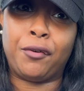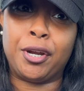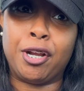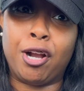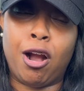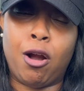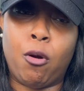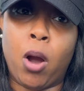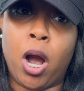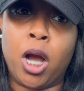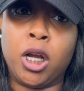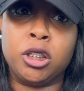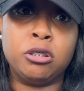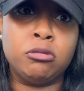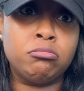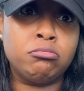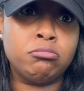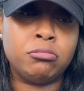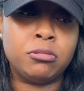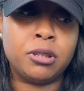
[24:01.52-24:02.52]
car wash,
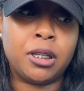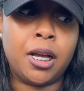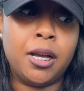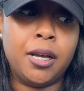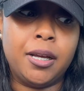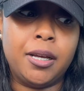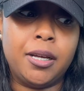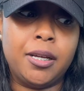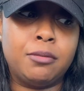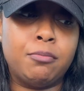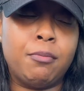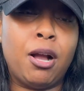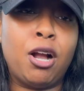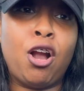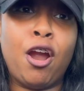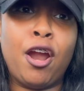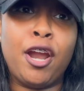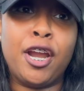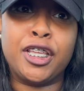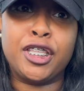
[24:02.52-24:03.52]
cause my
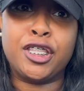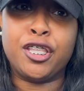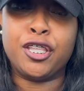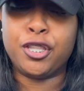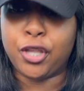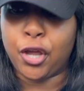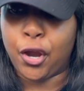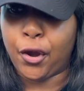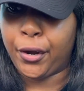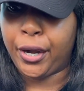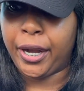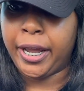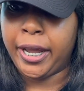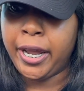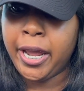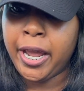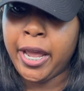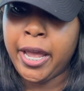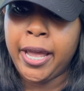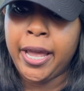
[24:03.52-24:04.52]
car is dirty.
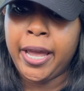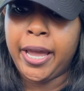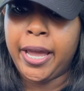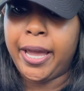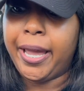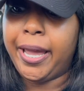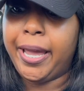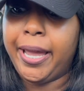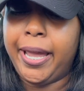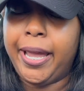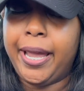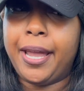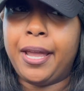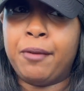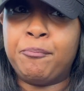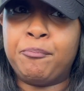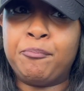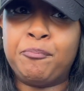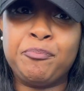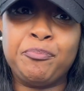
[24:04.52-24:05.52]

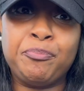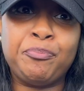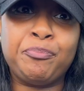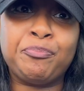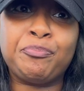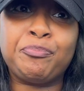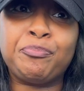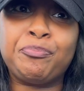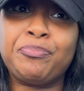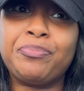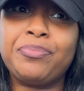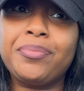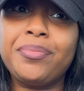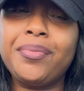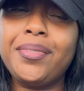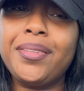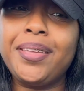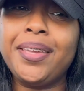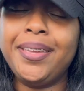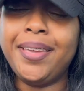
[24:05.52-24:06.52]
And
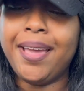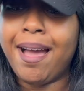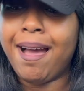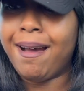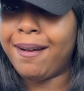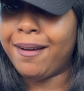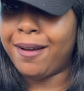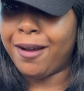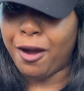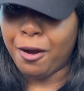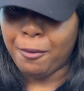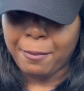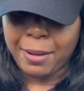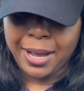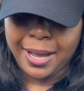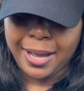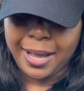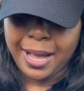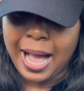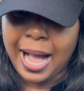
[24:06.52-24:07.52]
y'all,
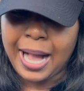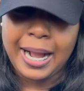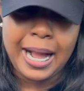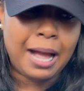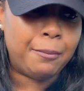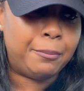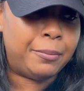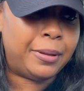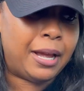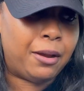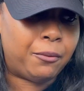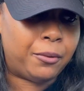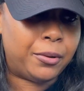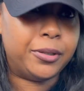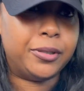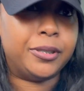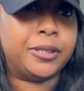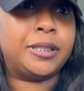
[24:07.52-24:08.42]
I got black rugs,